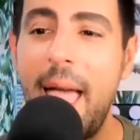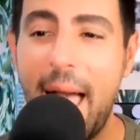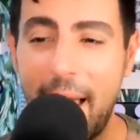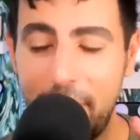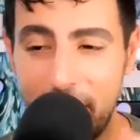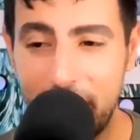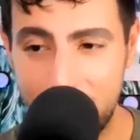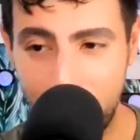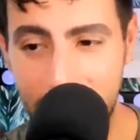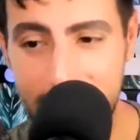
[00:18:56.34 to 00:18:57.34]
at the
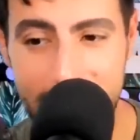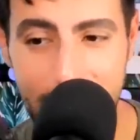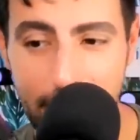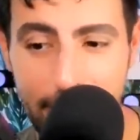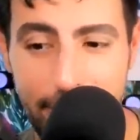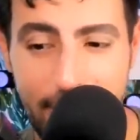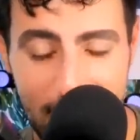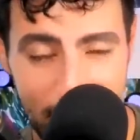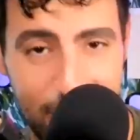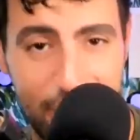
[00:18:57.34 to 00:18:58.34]
Victoria's Secret
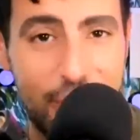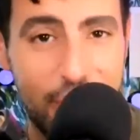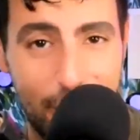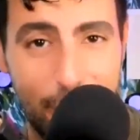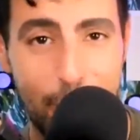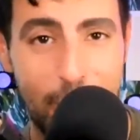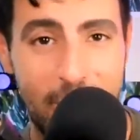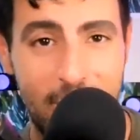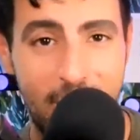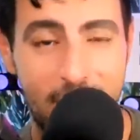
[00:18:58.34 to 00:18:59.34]
fashion show
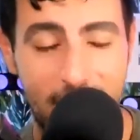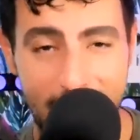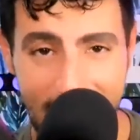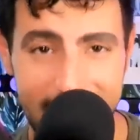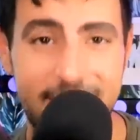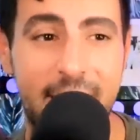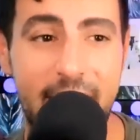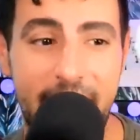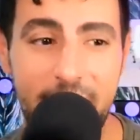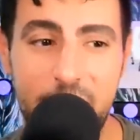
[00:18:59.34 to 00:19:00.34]
last night.